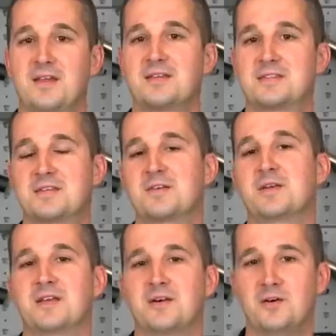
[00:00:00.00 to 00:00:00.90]

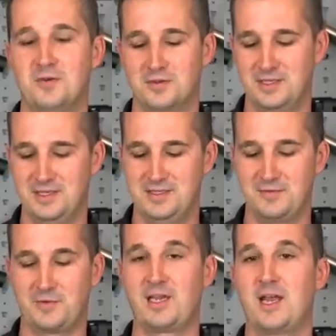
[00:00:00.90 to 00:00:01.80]
considering all the
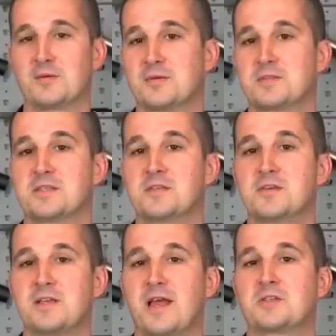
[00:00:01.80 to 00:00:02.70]
different calibers that
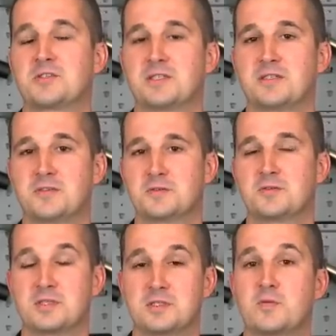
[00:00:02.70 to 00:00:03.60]
you can actually use
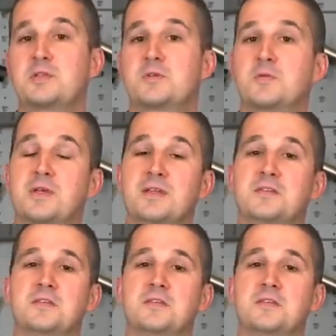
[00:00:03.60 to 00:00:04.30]
for this, which we'll get